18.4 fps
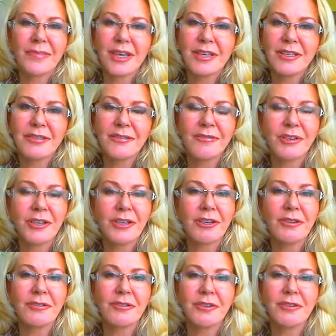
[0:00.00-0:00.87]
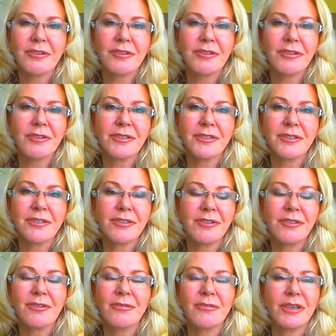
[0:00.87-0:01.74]
as a Virgo, of course,
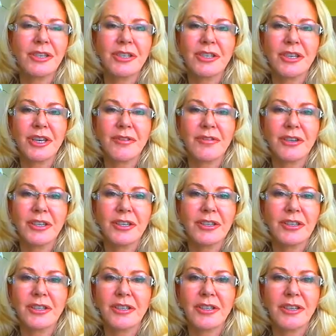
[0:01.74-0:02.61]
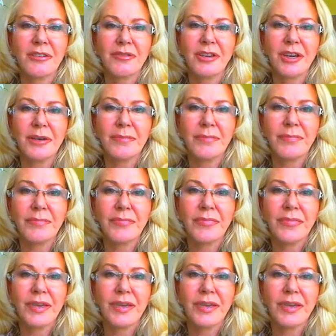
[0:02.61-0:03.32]
you're not one to ever give up.